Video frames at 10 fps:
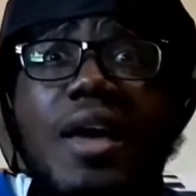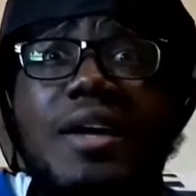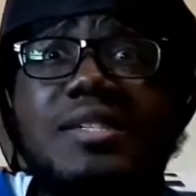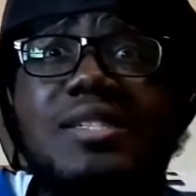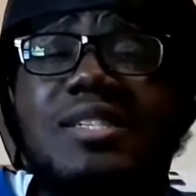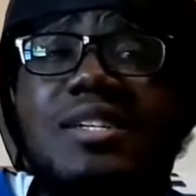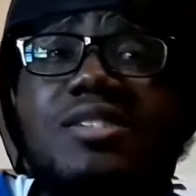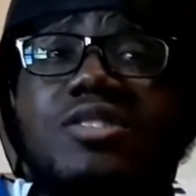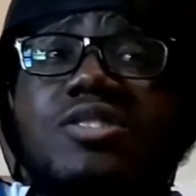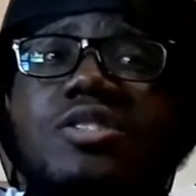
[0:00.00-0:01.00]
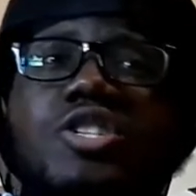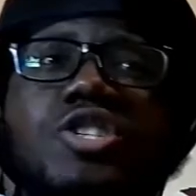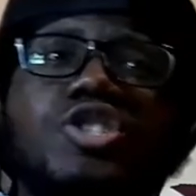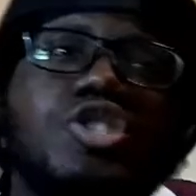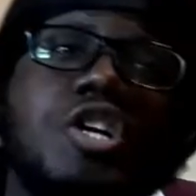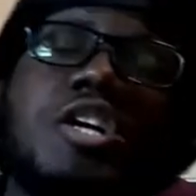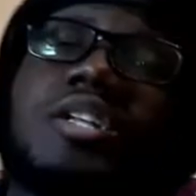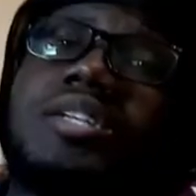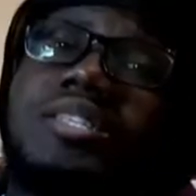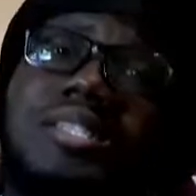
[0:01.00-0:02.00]
And Scissors just
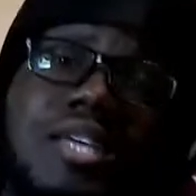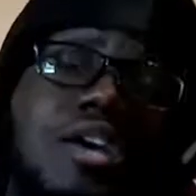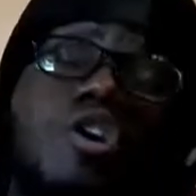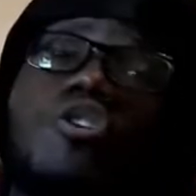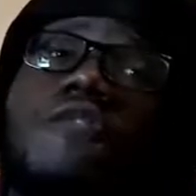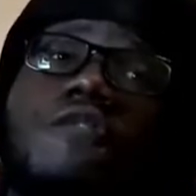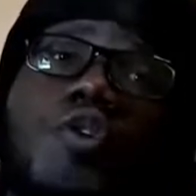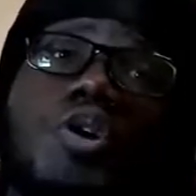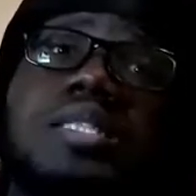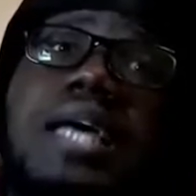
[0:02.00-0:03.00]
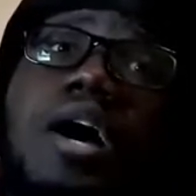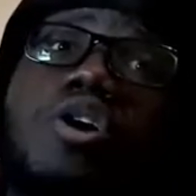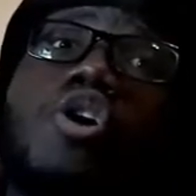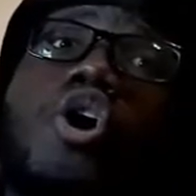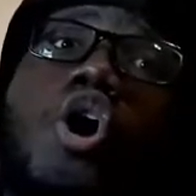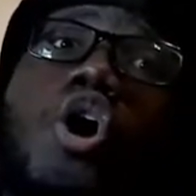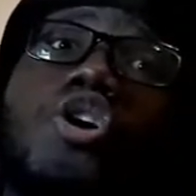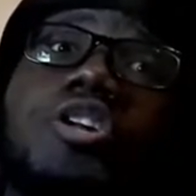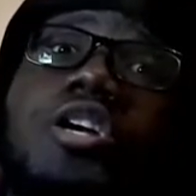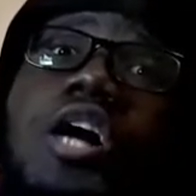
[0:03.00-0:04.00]
chilling, singing her voice out
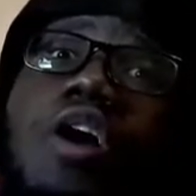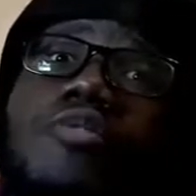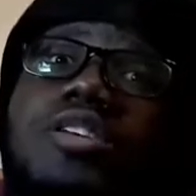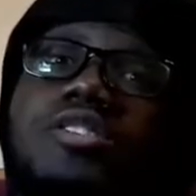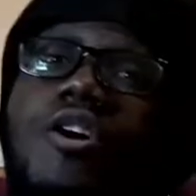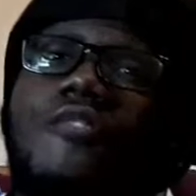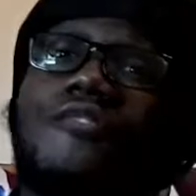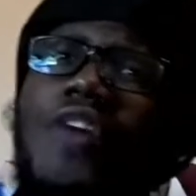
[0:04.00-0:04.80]
on the car wind zone.